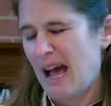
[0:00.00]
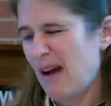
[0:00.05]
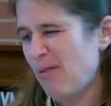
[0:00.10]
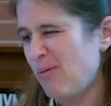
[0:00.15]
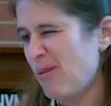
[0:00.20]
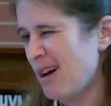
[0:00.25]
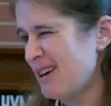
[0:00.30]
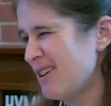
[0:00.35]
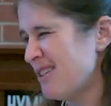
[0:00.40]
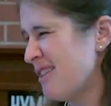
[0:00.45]
I
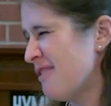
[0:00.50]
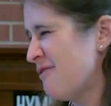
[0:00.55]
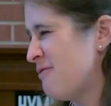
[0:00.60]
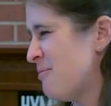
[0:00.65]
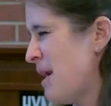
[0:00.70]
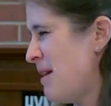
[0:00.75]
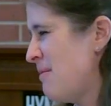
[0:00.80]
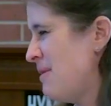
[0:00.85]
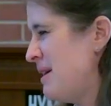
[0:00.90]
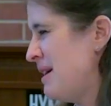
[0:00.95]
wonder if
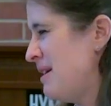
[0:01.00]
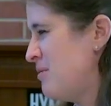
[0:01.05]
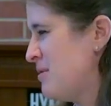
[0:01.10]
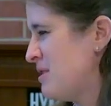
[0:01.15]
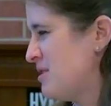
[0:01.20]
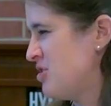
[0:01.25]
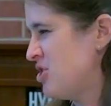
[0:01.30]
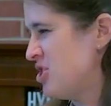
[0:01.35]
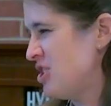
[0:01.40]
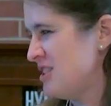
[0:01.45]
maybe it
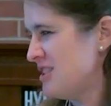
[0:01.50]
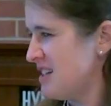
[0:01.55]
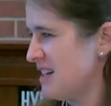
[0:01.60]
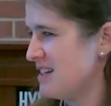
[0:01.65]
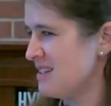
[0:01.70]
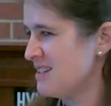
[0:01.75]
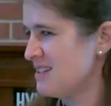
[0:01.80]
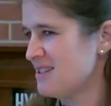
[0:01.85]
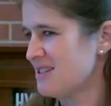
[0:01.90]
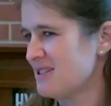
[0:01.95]
was
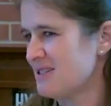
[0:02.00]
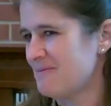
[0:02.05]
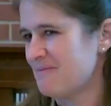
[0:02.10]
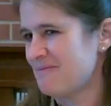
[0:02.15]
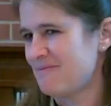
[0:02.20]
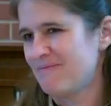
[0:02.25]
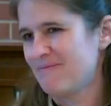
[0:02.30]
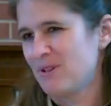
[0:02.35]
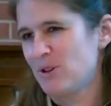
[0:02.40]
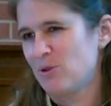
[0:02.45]
Jesus
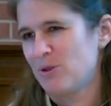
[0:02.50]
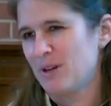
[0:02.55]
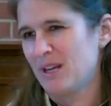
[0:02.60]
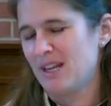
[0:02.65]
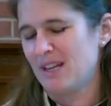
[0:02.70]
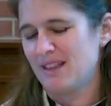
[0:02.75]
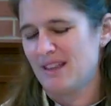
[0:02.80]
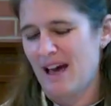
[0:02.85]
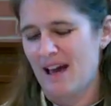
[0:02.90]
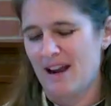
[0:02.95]
who
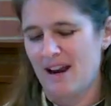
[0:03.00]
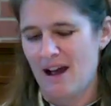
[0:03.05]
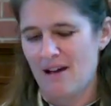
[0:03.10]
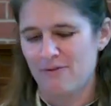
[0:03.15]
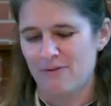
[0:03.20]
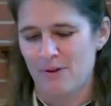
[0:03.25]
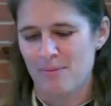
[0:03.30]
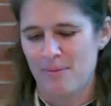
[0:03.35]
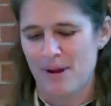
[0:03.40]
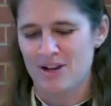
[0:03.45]
needed that
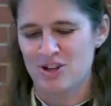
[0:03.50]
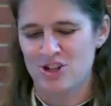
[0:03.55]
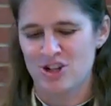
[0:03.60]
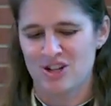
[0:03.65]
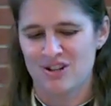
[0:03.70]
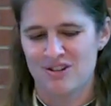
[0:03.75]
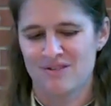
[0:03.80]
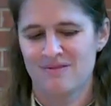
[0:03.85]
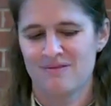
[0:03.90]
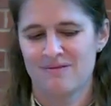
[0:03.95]

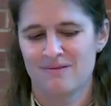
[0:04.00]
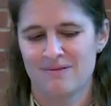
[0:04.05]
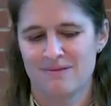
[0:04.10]
affirmation.